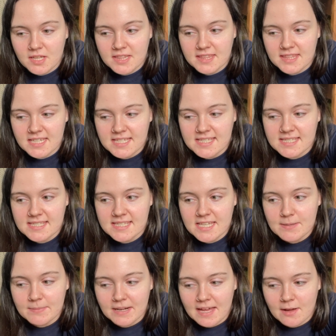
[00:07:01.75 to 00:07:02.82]
the
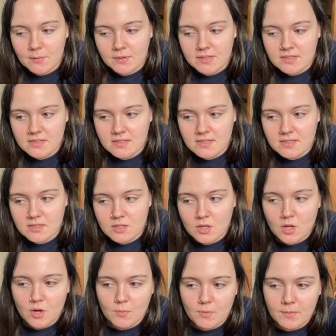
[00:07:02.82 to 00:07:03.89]
seam allowance,
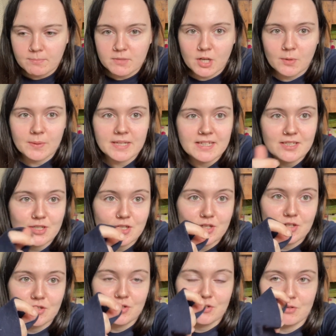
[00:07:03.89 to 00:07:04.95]
I'm going
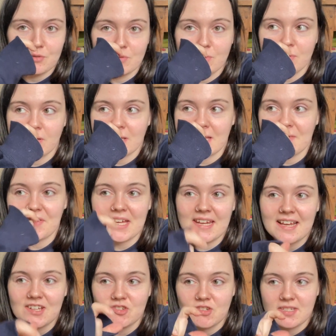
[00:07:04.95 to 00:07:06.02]
to give it an
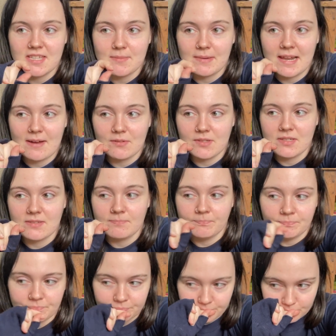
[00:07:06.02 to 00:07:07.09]
extra seam allowance
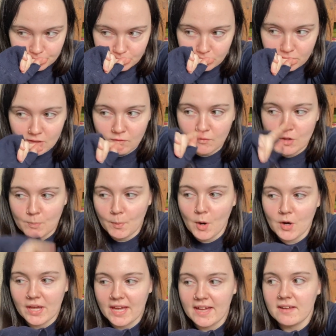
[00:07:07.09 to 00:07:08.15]
for the
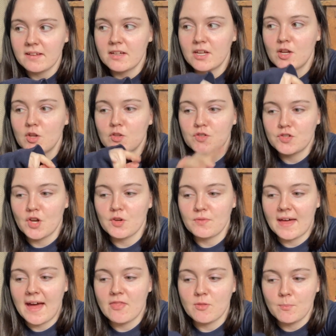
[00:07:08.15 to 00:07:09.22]
pocket so
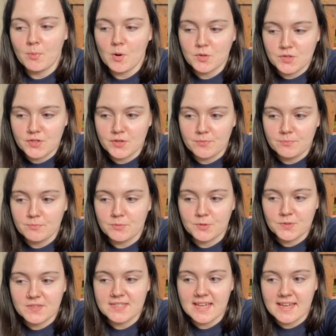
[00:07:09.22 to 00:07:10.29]
that the bottom will
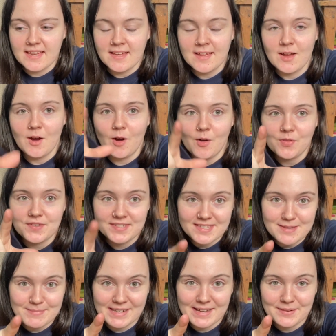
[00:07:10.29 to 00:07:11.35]
sit on the
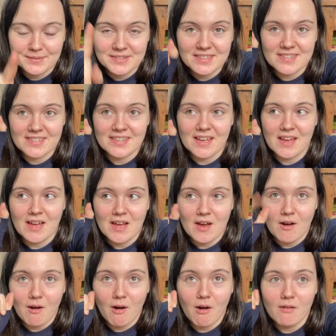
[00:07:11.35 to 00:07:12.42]
seam allowance
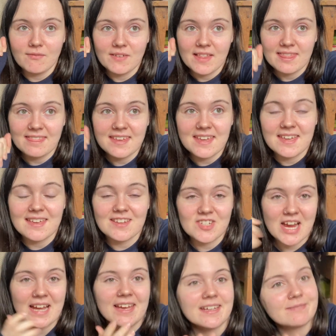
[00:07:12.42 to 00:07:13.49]
of the
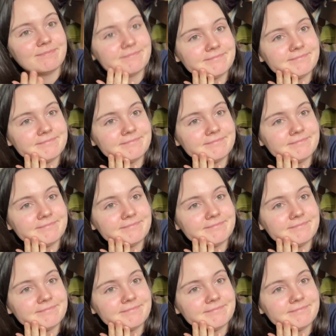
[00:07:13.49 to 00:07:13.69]
jacket.